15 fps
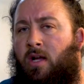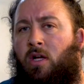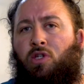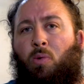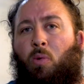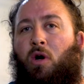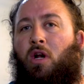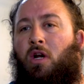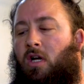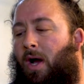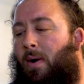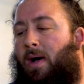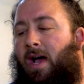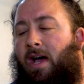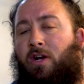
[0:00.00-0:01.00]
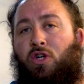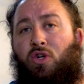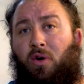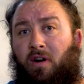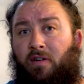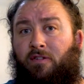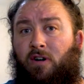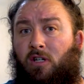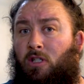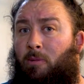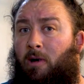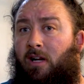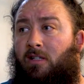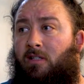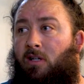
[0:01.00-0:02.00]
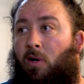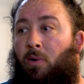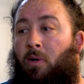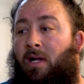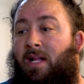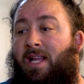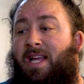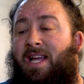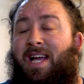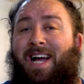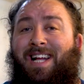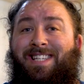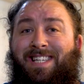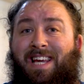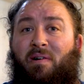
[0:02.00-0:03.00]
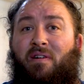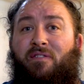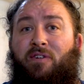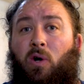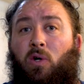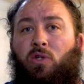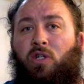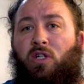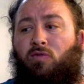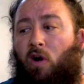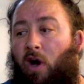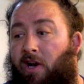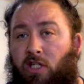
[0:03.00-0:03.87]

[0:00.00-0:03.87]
So we're gonna go ahead and try the first smelling salt and see how it feels on this run.